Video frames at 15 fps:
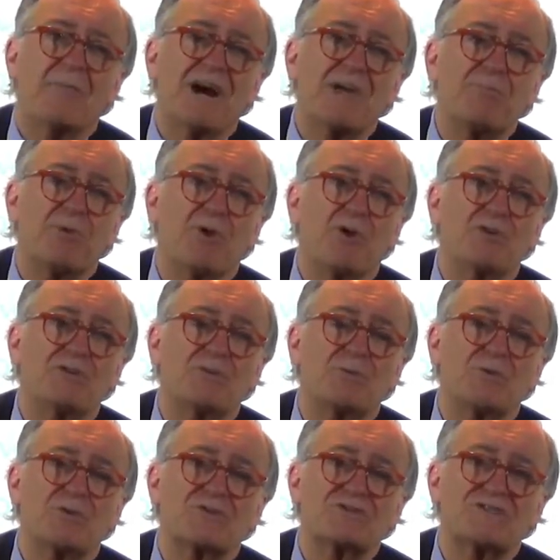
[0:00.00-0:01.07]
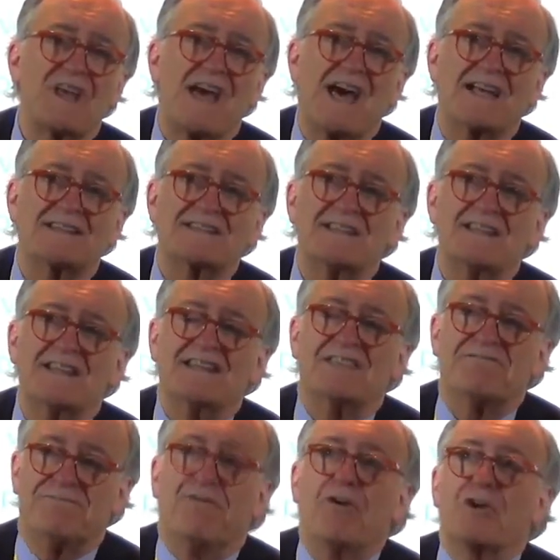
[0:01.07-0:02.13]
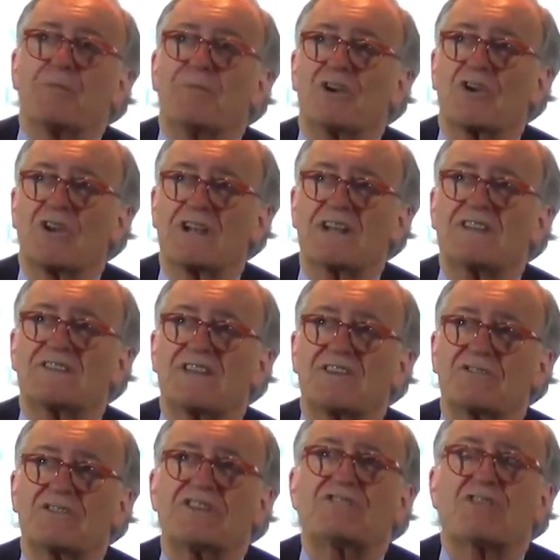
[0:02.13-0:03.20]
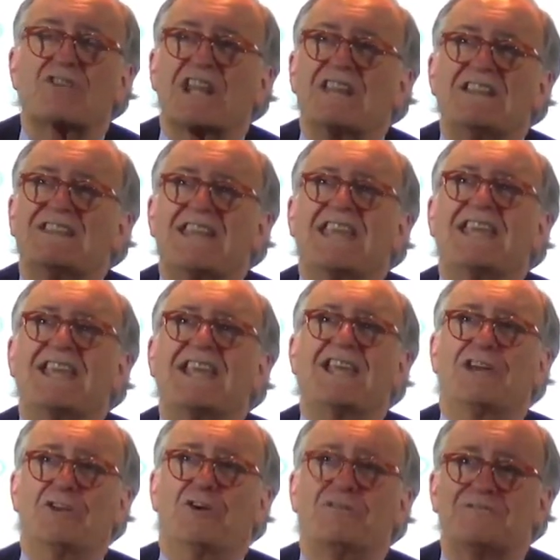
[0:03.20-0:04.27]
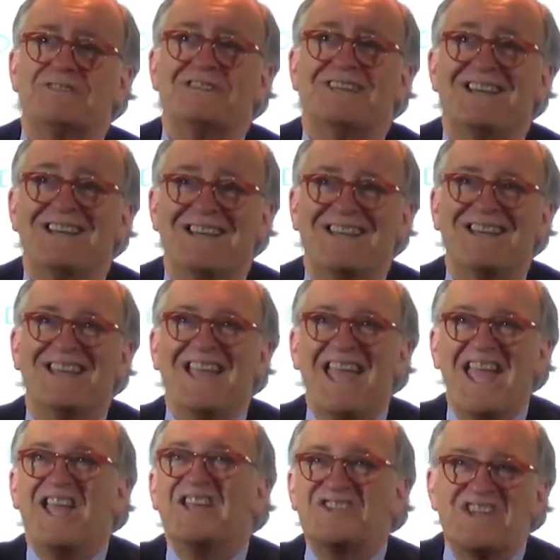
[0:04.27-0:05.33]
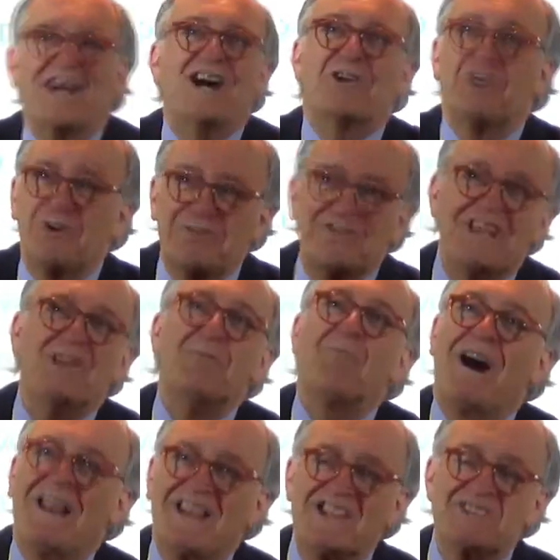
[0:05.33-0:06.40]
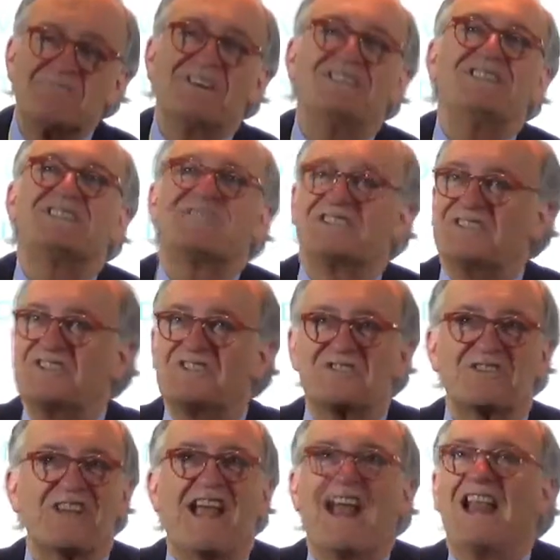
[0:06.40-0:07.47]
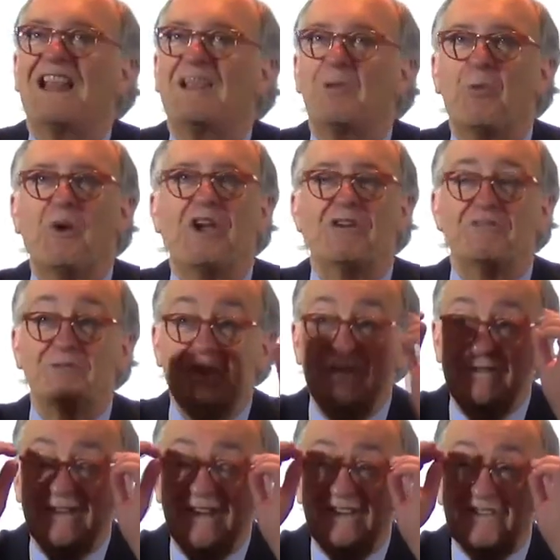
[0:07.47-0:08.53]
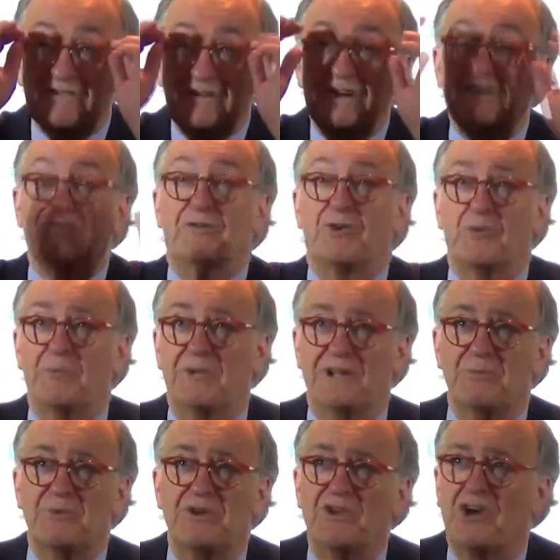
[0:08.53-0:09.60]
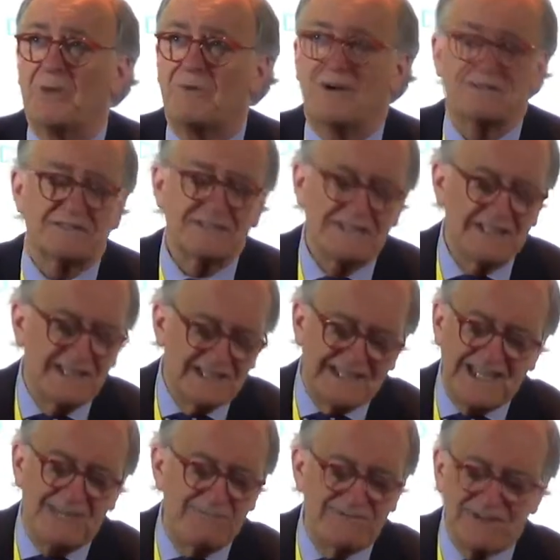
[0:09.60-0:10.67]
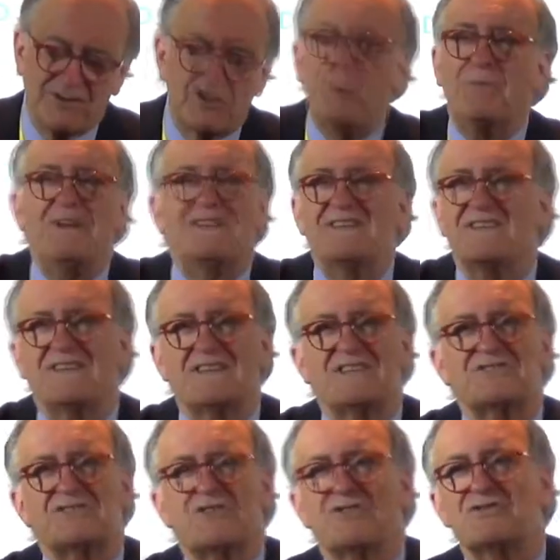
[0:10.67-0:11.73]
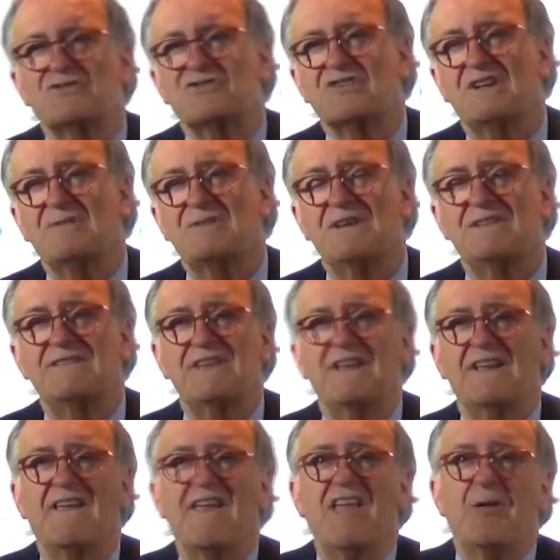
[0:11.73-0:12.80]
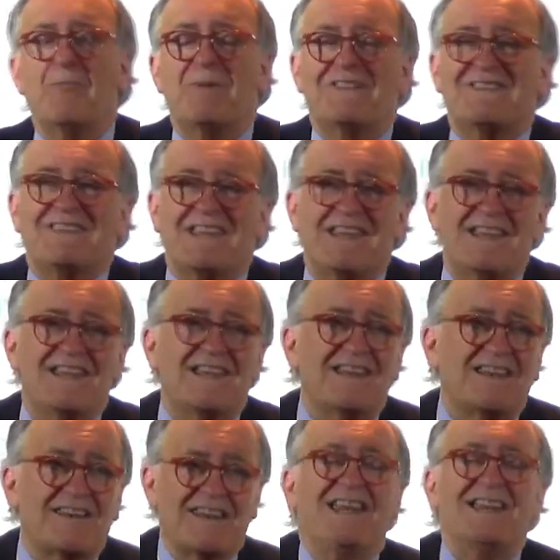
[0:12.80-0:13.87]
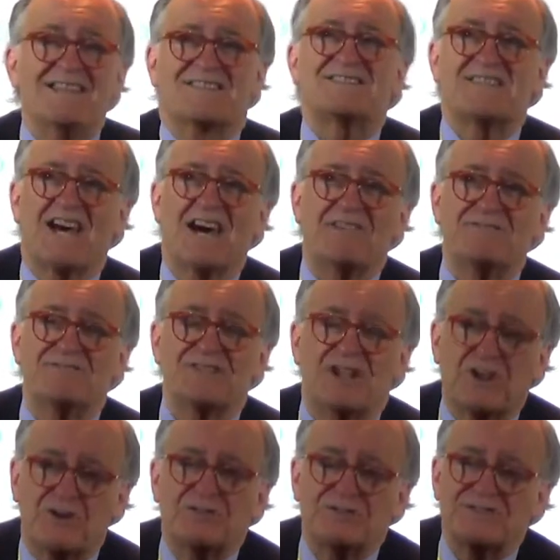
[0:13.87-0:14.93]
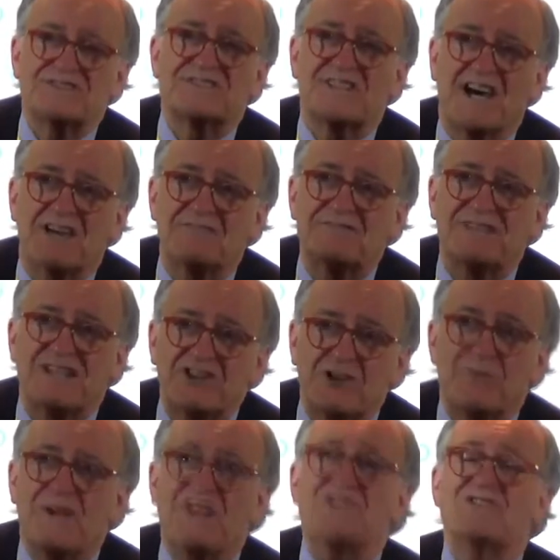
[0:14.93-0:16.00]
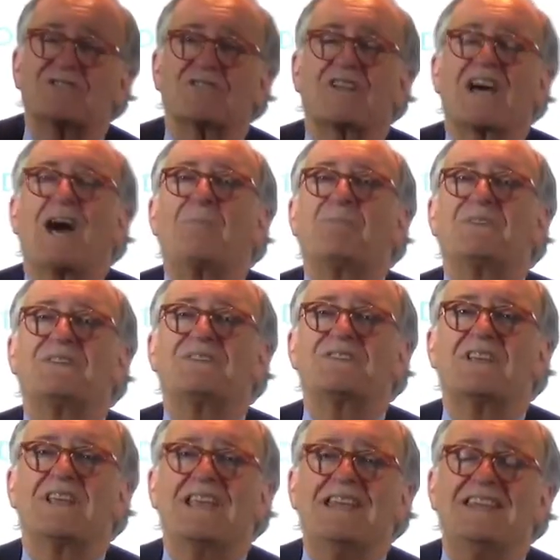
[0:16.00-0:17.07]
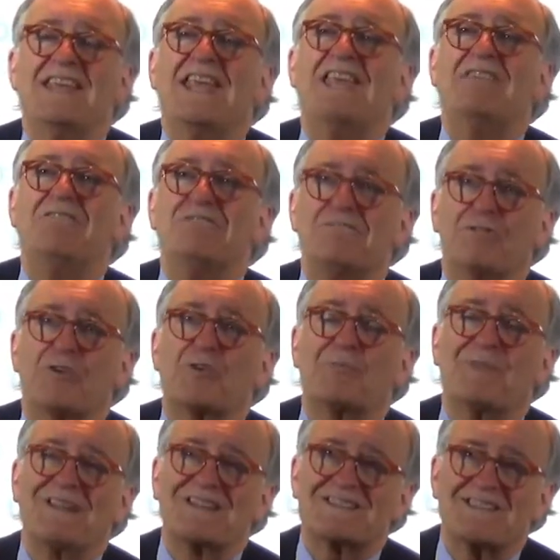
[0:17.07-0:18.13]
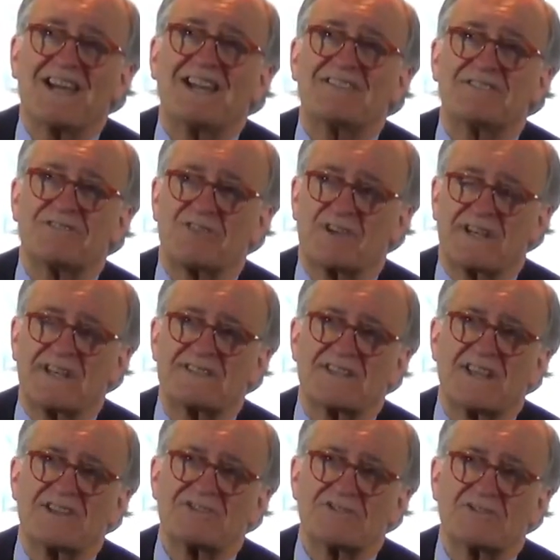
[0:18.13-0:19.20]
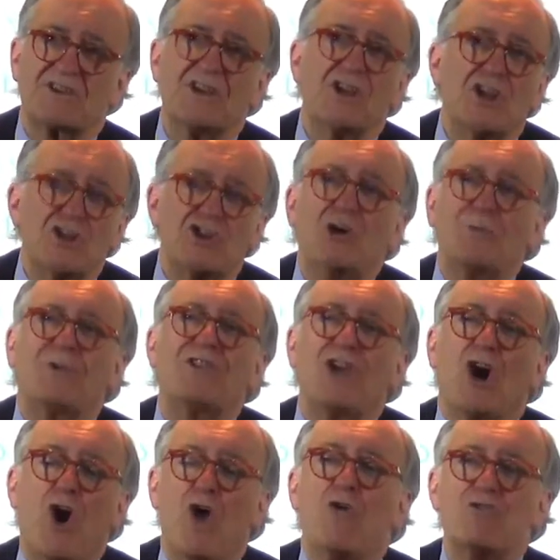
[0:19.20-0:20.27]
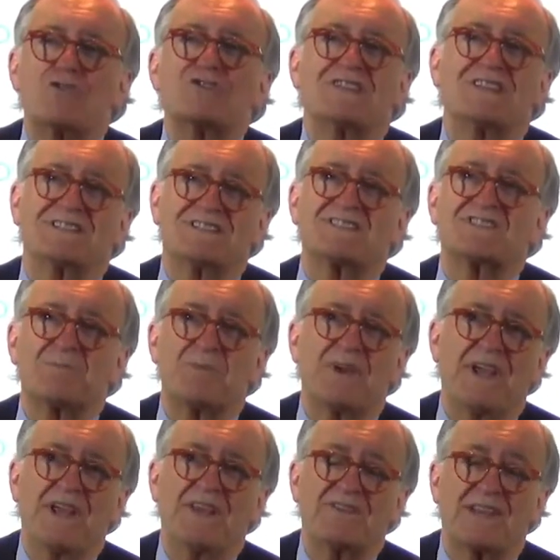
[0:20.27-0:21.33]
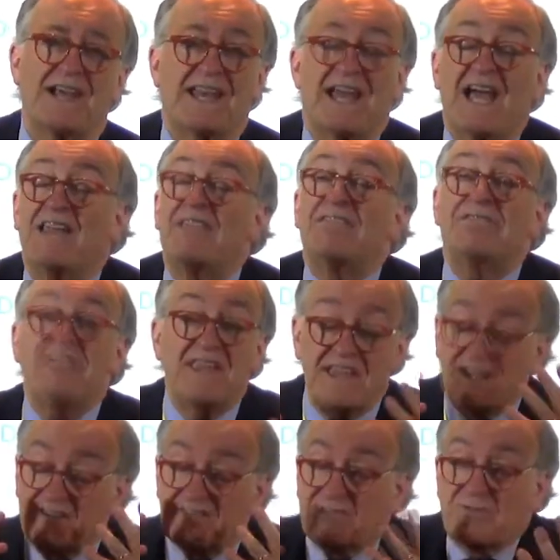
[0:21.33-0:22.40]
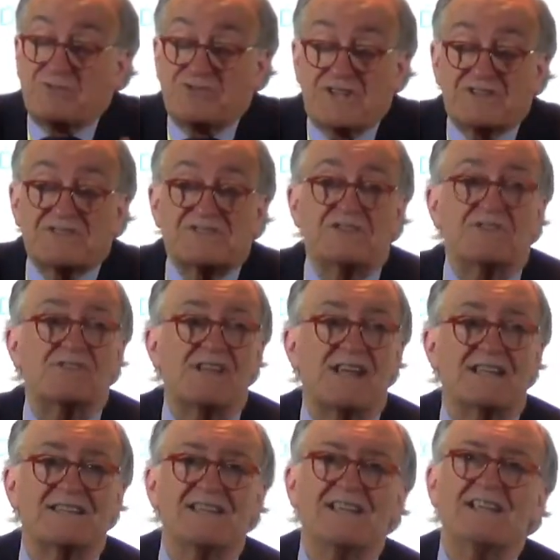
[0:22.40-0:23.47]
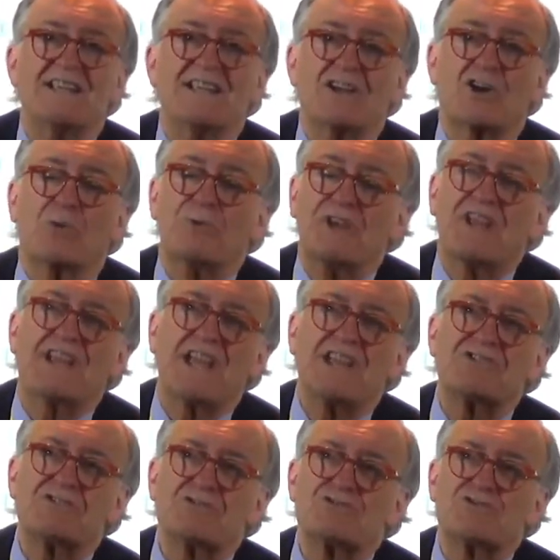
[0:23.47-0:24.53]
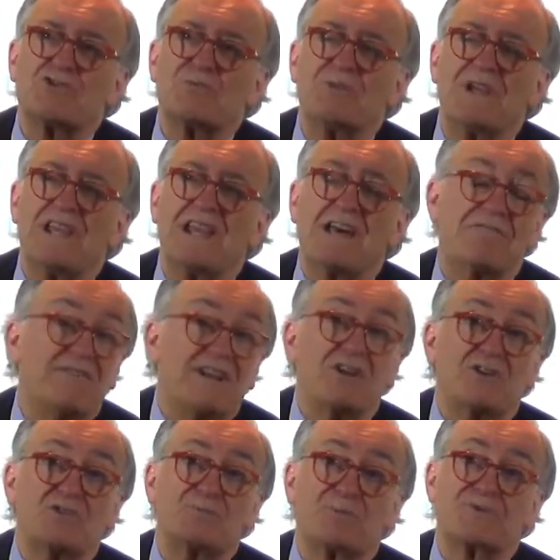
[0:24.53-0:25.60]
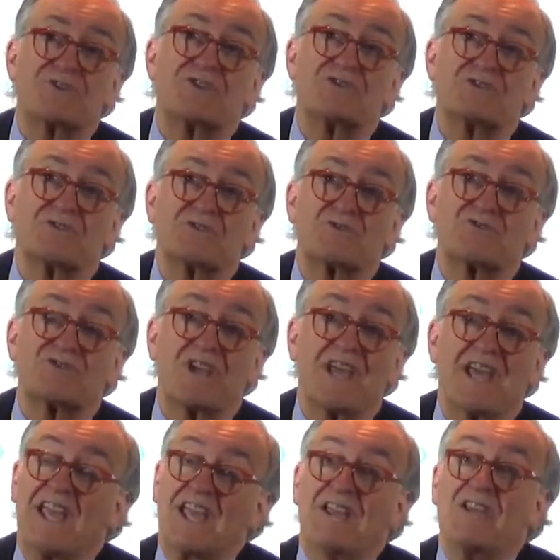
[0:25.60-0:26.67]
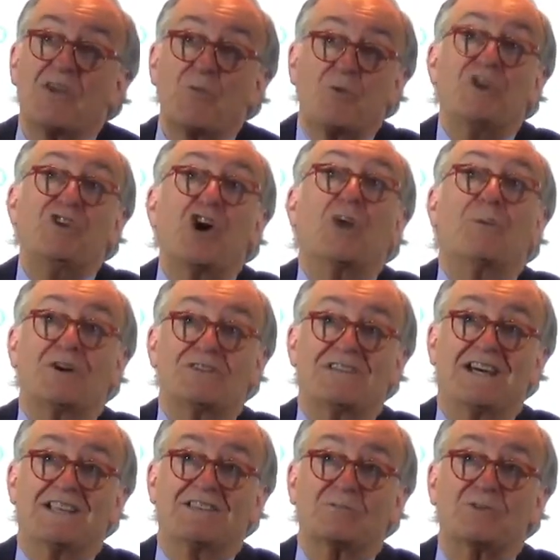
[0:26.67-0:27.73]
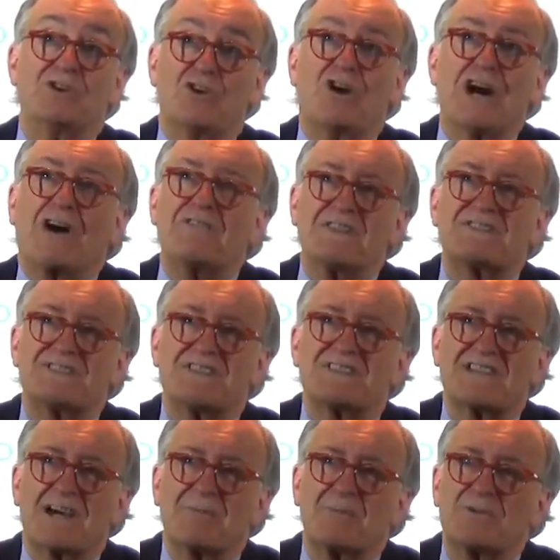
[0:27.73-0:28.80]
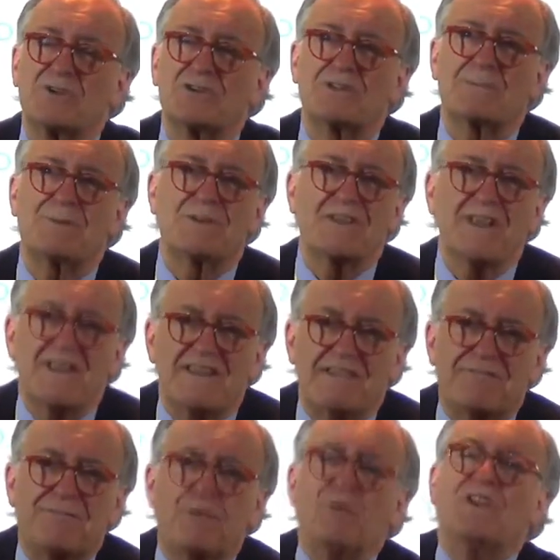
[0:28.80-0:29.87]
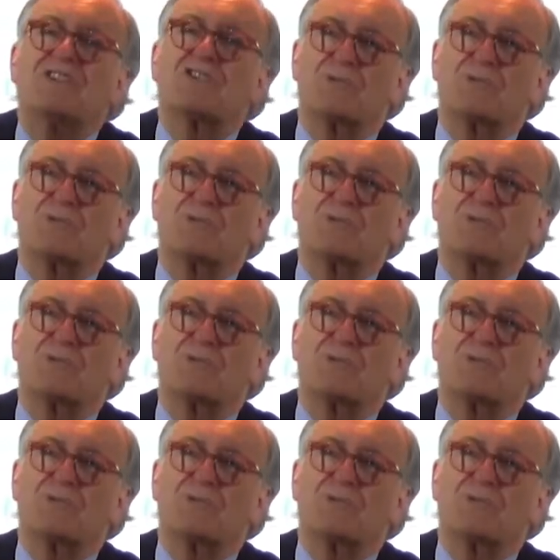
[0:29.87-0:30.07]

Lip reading: my point was that the formal organization is already taken care of. HR, all the management, the traditional way of doing things is very formal. We know about teams and committees and structures and everything. But the real stuff, the good stuff, the innovation happens in the informal side of the organization. Nobody owns that space, and I think it's a suggestion that communication should be in a very good position to say, we know about that, we know how these things happen, we know about the fluid